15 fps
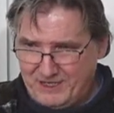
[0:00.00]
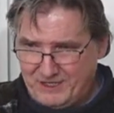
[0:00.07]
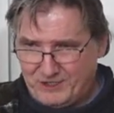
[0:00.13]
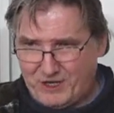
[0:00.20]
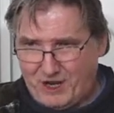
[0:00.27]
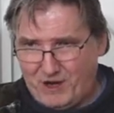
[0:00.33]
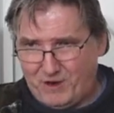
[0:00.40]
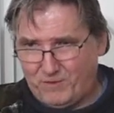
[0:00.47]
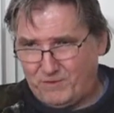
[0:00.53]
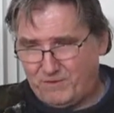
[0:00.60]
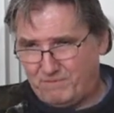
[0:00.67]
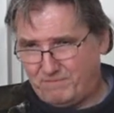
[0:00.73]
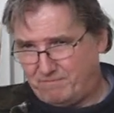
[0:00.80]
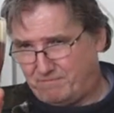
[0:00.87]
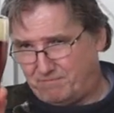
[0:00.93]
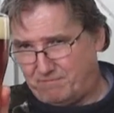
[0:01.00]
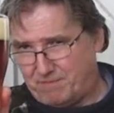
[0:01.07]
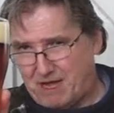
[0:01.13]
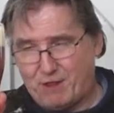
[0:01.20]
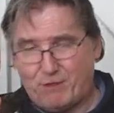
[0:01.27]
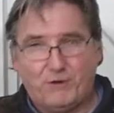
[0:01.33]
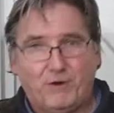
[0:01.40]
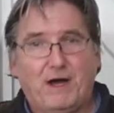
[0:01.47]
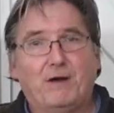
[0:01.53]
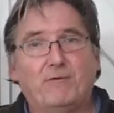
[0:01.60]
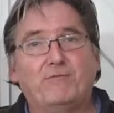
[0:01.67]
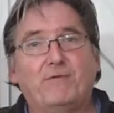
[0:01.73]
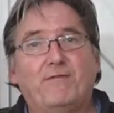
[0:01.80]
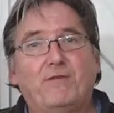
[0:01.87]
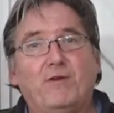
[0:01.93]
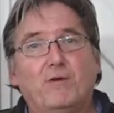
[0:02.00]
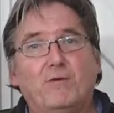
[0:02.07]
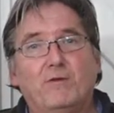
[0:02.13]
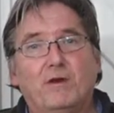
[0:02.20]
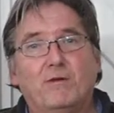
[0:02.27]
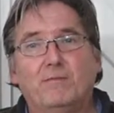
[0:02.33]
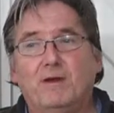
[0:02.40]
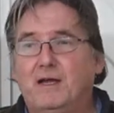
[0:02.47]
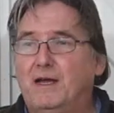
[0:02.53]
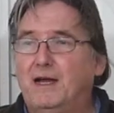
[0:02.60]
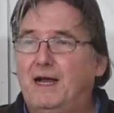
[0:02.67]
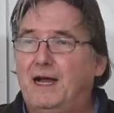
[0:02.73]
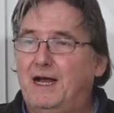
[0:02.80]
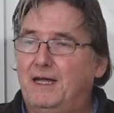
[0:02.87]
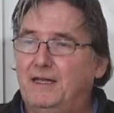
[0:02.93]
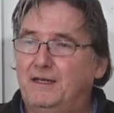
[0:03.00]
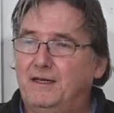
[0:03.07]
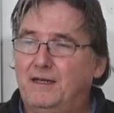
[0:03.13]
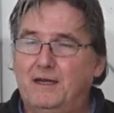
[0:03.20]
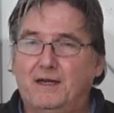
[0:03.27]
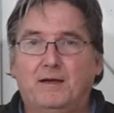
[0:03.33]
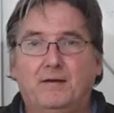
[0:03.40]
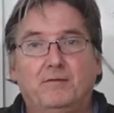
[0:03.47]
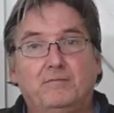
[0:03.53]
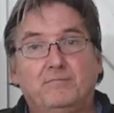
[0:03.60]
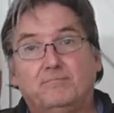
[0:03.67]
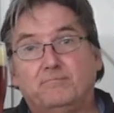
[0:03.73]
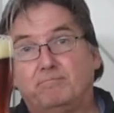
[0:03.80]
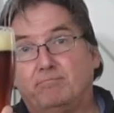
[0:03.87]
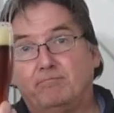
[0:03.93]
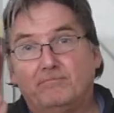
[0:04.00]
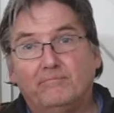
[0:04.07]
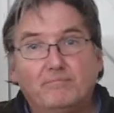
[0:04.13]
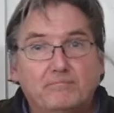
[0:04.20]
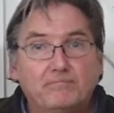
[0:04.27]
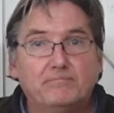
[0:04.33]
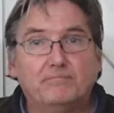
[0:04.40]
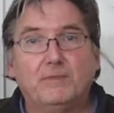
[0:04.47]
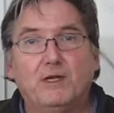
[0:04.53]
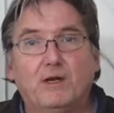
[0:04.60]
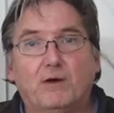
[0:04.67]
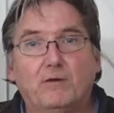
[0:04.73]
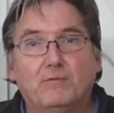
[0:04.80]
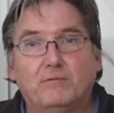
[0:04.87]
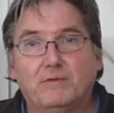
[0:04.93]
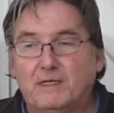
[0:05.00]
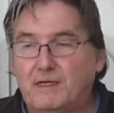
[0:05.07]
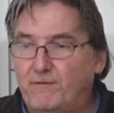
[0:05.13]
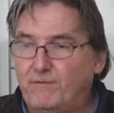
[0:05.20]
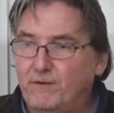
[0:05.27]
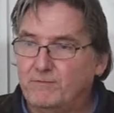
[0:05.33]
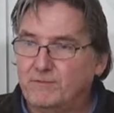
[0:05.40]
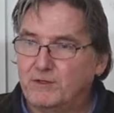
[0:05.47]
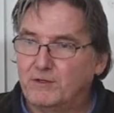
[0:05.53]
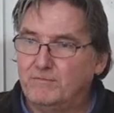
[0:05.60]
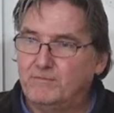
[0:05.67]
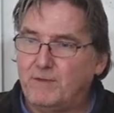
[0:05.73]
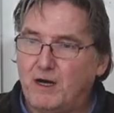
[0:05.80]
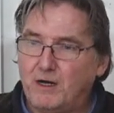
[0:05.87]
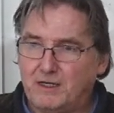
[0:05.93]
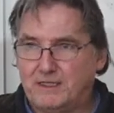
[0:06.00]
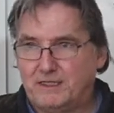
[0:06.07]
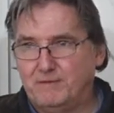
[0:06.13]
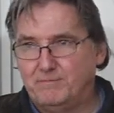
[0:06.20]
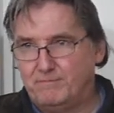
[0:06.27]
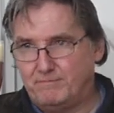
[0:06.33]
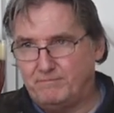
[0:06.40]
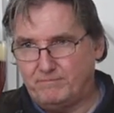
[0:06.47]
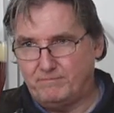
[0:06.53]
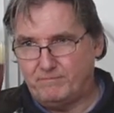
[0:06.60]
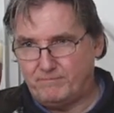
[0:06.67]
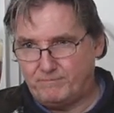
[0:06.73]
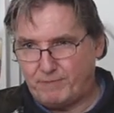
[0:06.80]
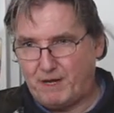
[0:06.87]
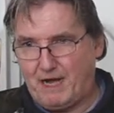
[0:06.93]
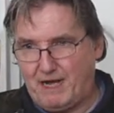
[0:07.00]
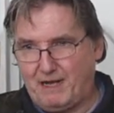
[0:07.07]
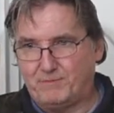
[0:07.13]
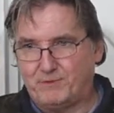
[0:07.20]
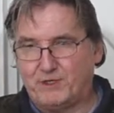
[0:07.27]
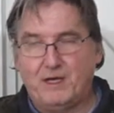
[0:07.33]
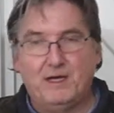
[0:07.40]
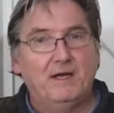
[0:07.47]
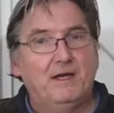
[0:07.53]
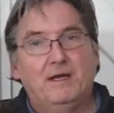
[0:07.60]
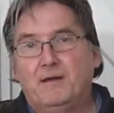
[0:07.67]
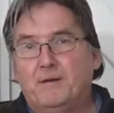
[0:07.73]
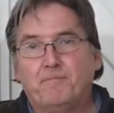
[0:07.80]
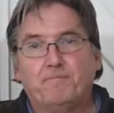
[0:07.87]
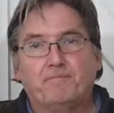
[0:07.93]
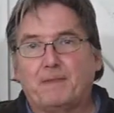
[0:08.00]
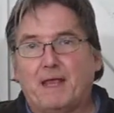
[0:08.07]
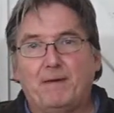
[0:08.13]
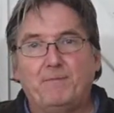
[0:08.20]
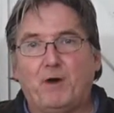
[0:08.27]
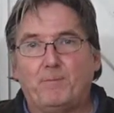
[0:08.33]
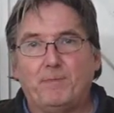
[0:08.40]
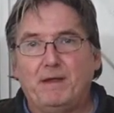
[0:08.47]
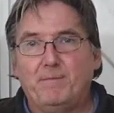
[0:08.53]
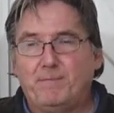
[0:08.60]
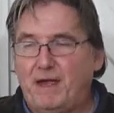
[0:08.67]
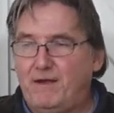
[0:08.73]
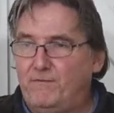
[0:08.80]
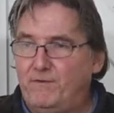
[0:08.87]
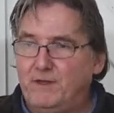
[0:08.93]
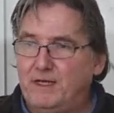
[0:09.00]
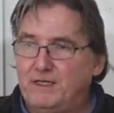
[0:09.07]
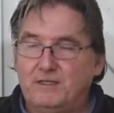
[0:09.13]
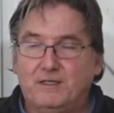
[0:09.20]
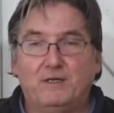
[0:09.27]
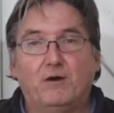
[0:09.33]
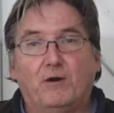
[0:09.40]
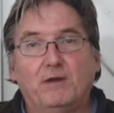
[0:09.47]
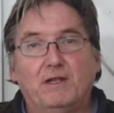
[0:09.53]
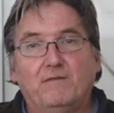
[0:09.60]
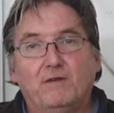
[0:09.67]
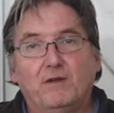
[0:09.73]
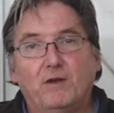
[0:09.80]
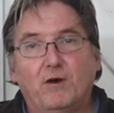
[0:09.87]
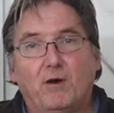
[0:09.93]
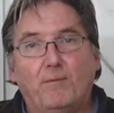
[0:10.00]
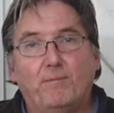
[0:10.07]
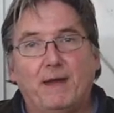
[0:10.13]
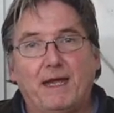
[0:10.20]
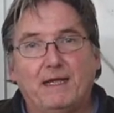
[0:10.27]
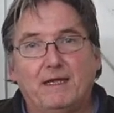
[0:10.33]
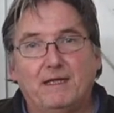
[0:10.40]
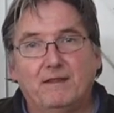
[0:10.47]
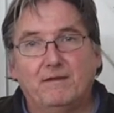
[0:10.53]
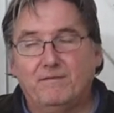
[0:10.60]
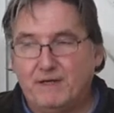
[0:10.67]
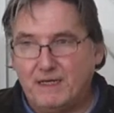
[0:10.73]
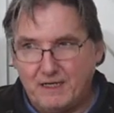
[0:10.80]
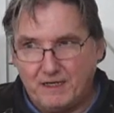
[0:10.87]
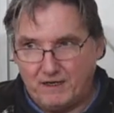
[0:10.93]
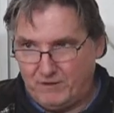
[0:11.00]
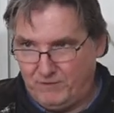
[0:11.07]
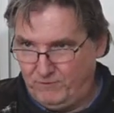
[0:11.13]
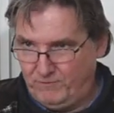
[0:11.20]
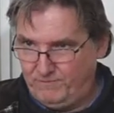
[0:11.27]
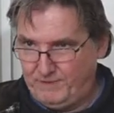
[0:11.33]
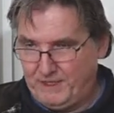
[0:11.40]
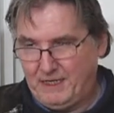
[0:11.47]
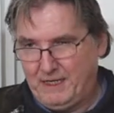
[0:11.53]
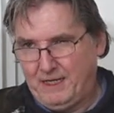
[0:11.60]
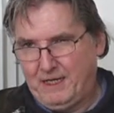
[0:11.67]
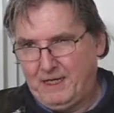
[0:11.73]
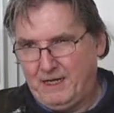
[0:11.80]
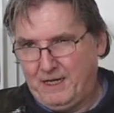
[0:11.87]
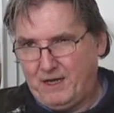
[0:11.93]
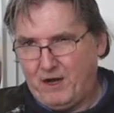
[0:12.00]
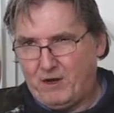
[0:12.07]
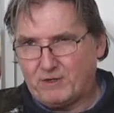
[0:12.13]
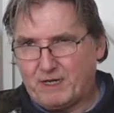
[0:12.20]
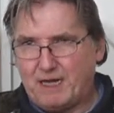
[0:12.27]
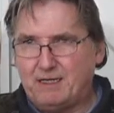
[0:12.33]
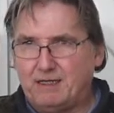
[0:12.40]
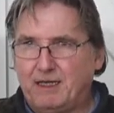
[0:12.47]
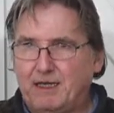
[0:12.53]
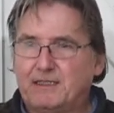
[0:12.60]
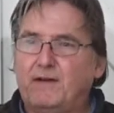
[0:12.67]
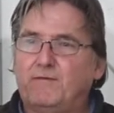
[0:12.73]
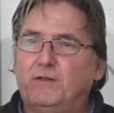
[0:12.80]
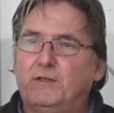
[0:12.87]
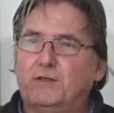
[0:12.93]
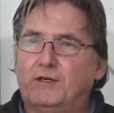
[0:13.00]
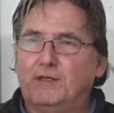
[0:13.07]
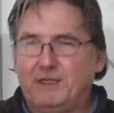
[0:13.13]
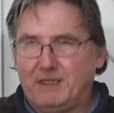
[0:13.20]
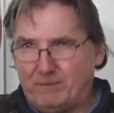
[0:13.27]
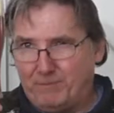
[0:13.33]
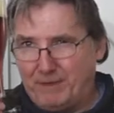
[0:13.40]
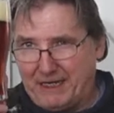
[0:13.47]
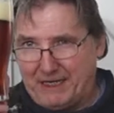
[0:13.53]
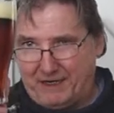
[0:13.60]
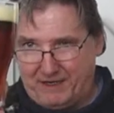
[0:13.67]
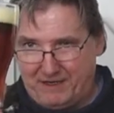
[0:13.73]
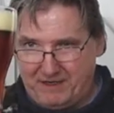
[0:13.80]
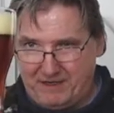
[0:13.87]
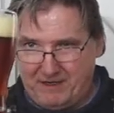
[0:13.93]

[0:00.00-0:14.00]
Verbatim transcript: so I thought I'll review them and uh, mm, you know give them some marketing perhaps I'm not being paid for this they don't even know I'm making the video okay let's have a look at this beer